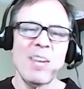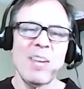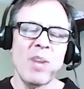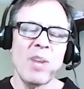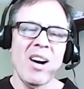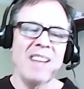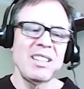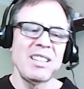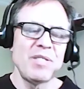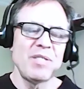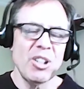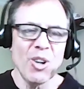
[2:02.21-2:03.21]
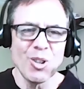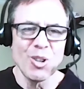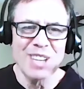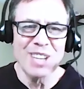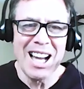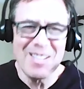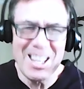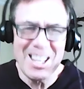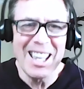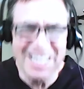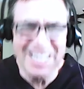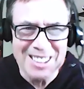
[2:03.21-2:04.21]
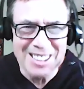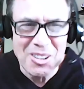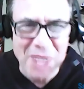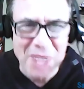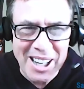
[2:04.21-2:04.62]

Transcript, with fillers: well, I lived here the whole time. Yeah, that's right.